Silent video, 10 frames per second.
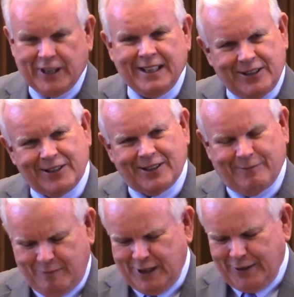he just
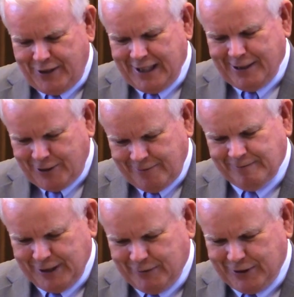did things.
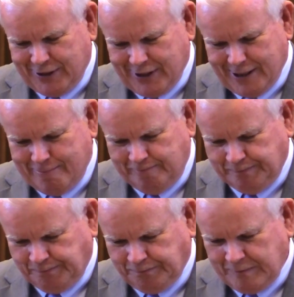He
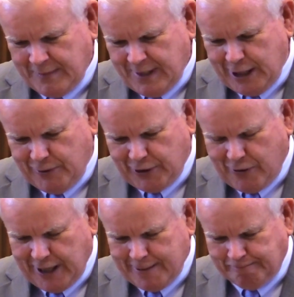was
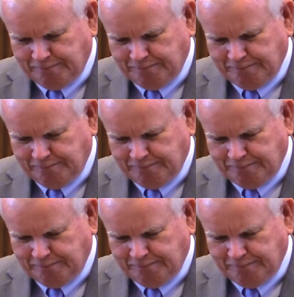great.